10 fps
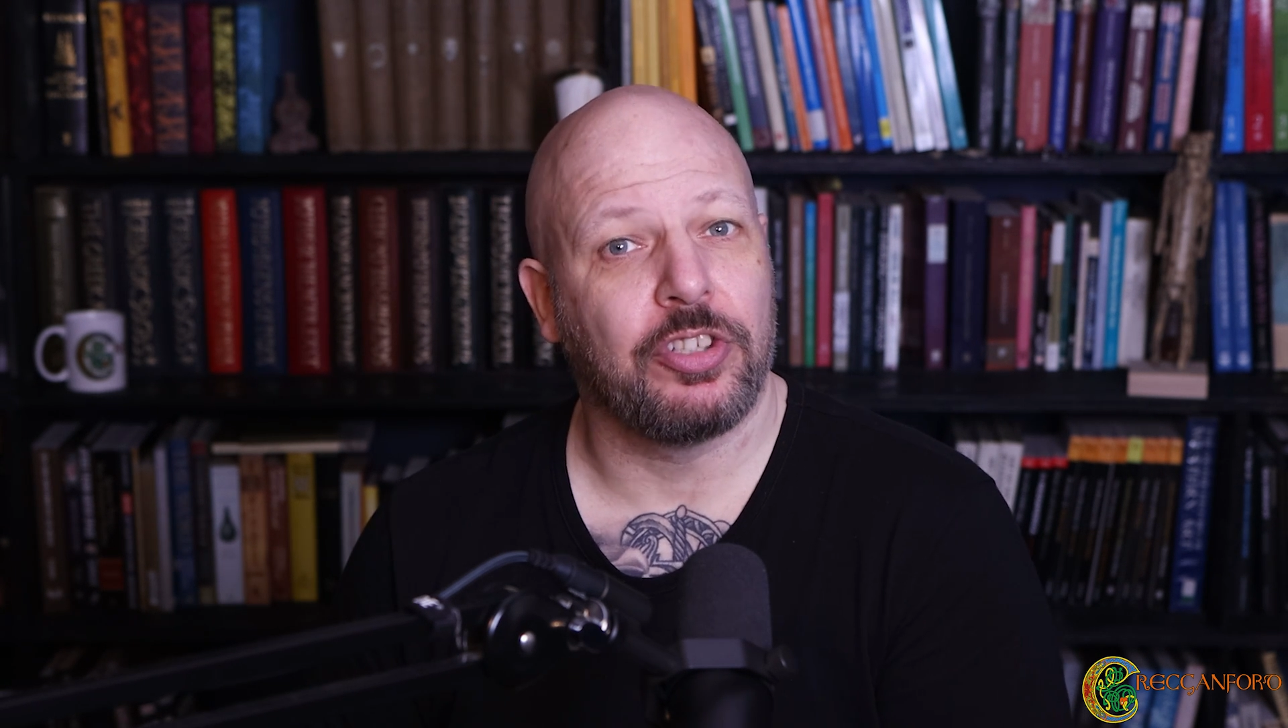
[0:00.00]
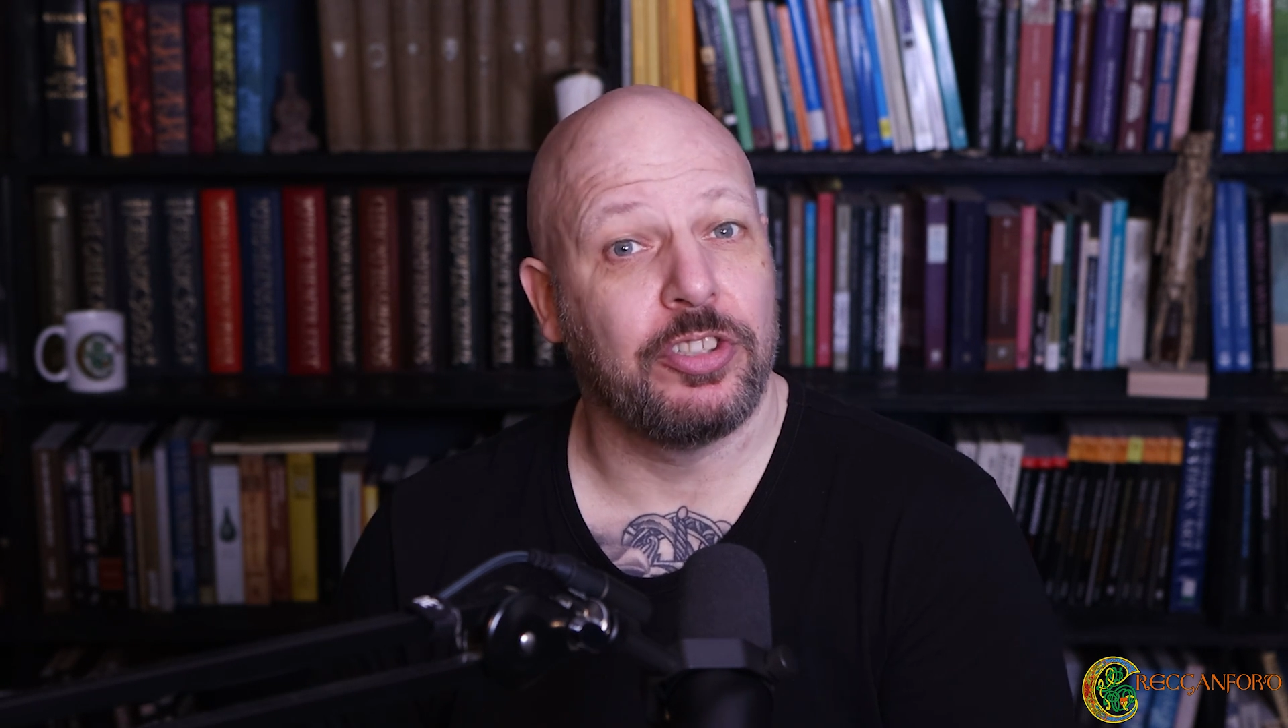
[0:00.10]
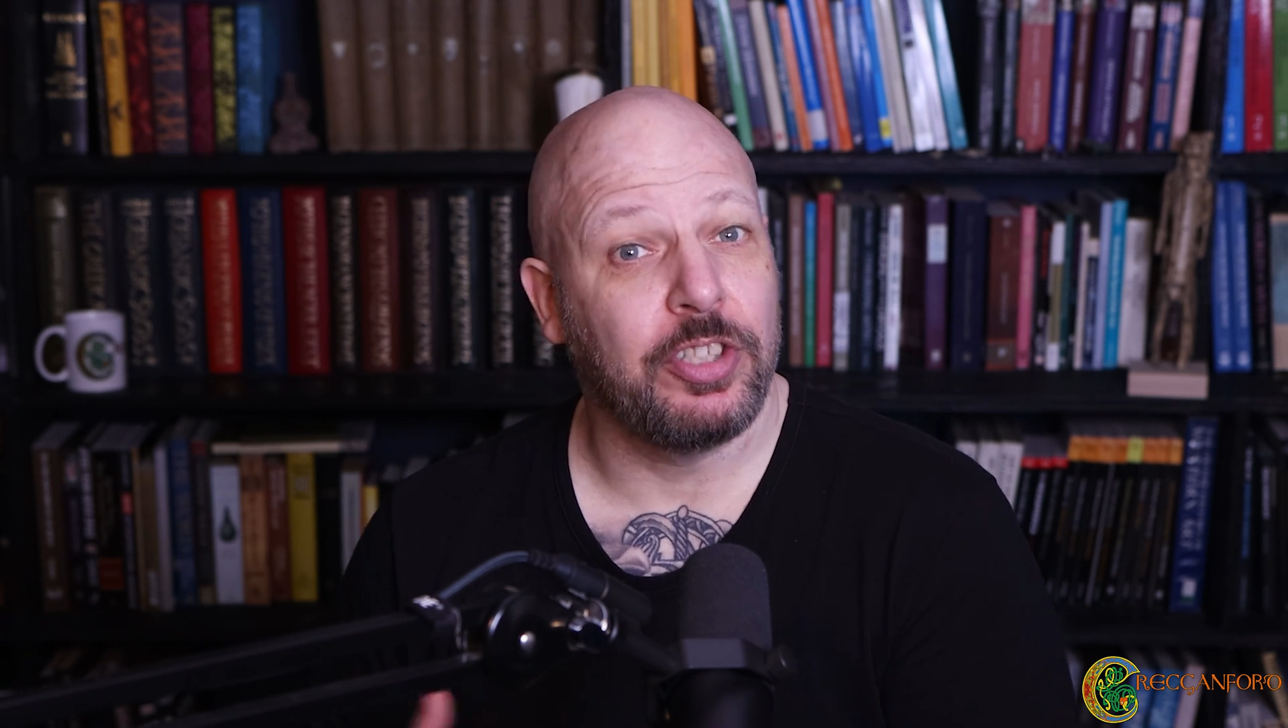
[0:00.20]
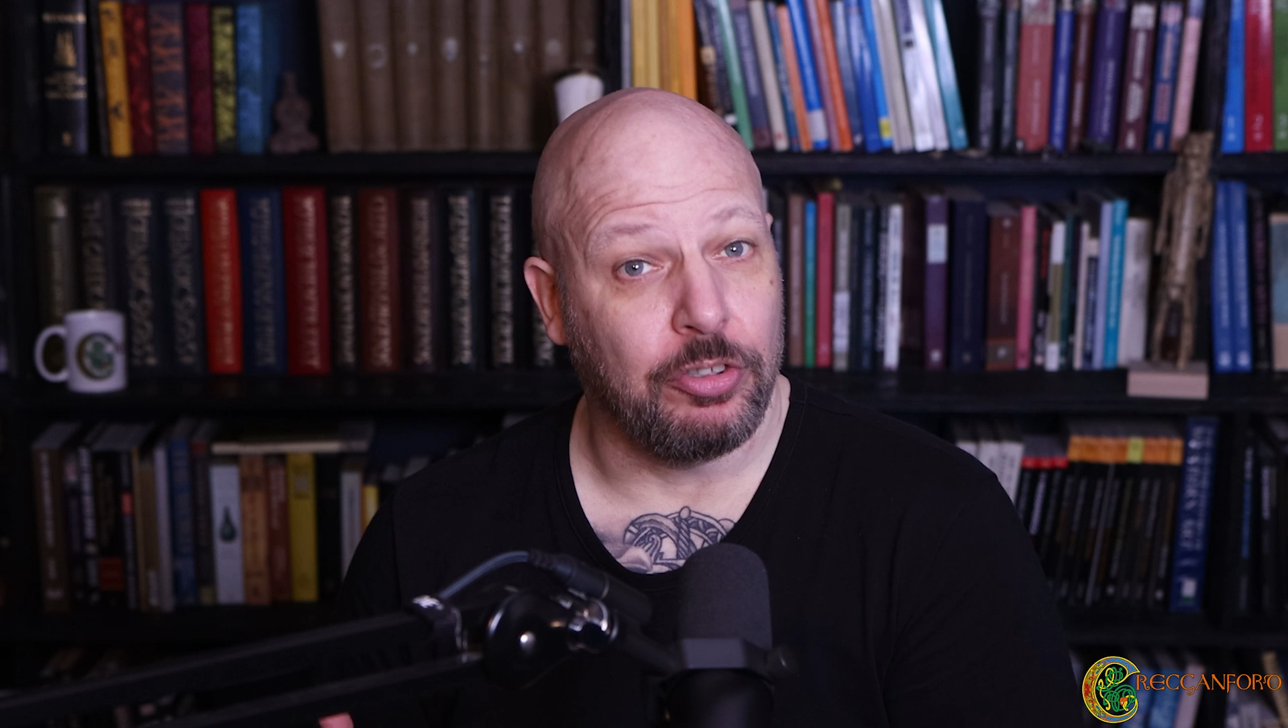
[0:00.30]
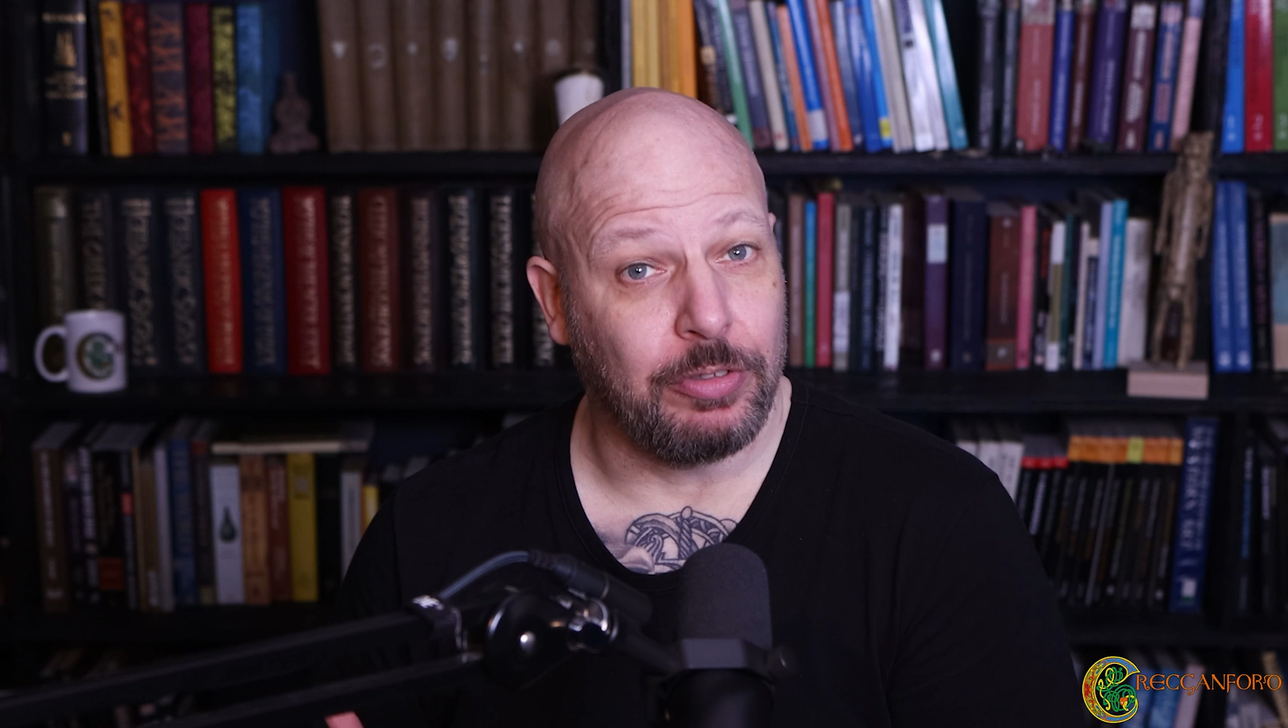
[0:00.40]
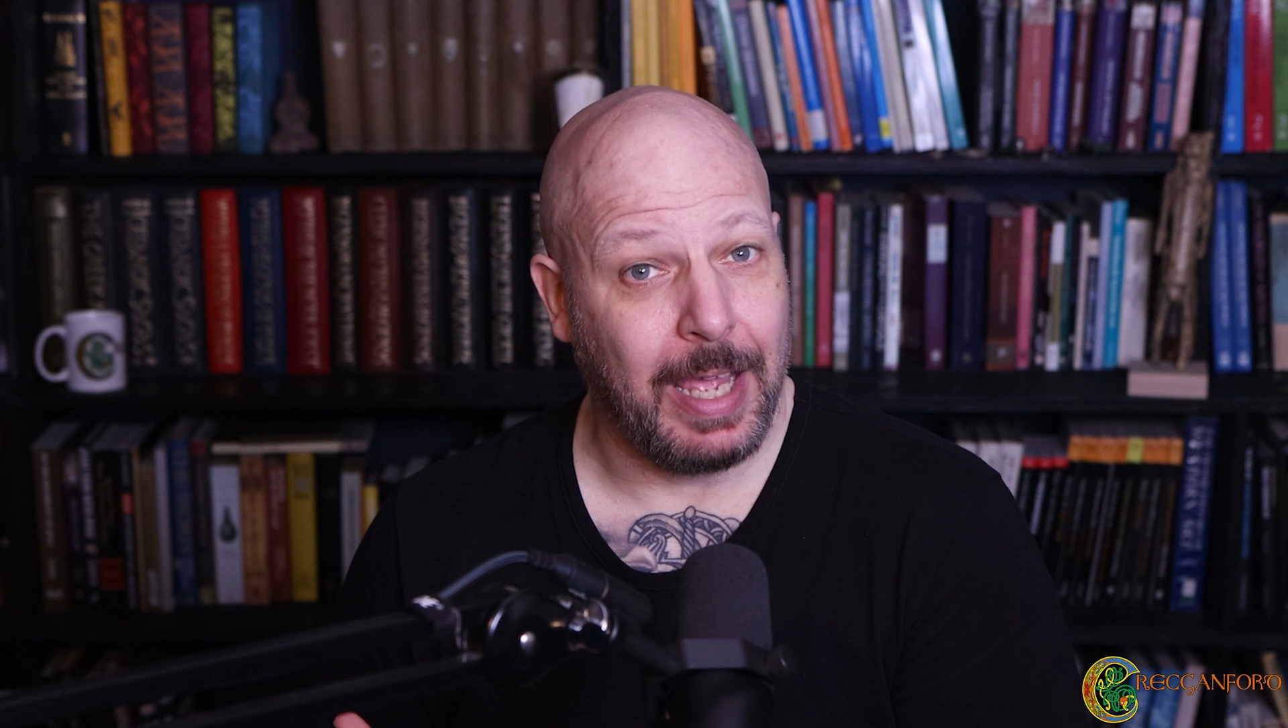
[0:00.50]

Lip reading: continue